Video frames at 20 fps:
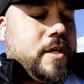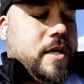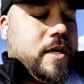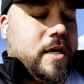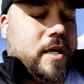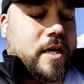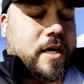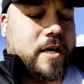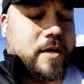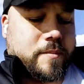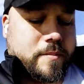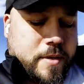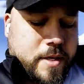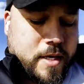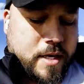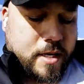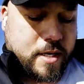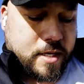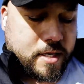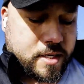
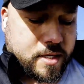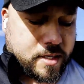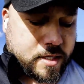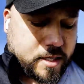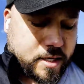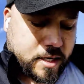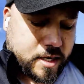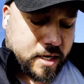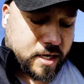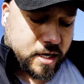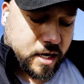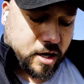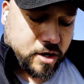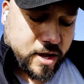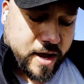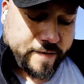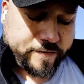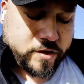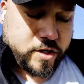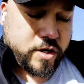All you
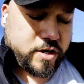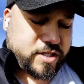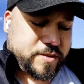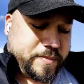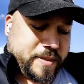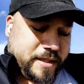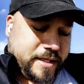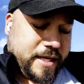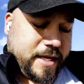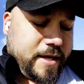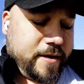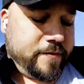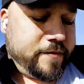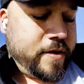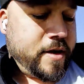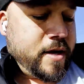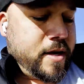have to do is believe